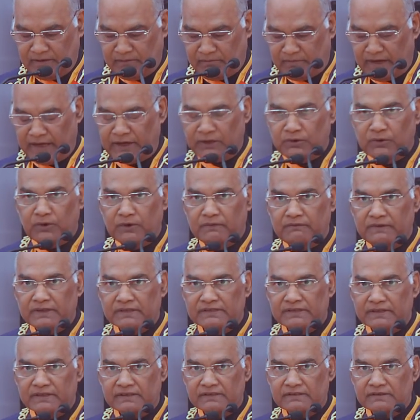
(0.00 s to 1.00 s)
My good
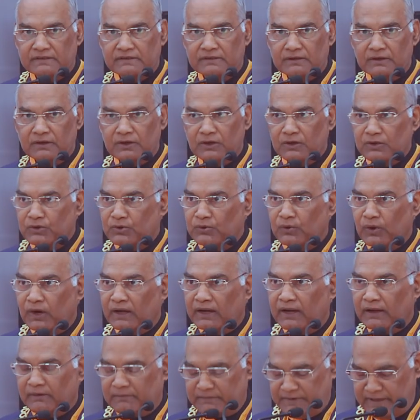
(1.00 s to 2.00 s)
wishes to
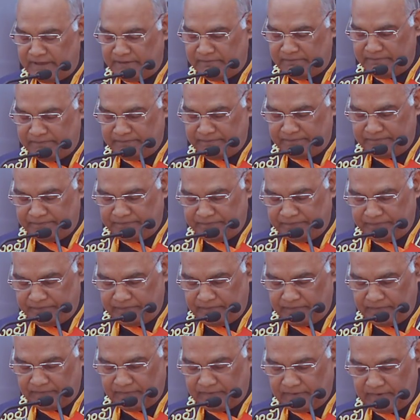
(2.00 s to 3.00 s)
all of them.
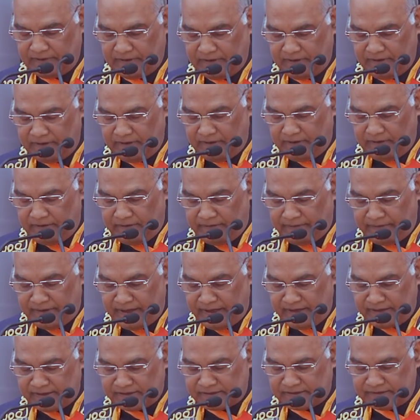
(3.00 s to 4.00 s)

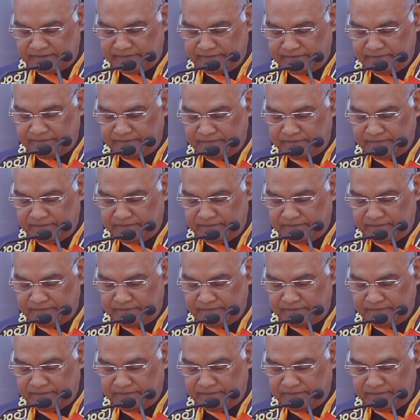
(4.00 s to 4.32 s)
Friends,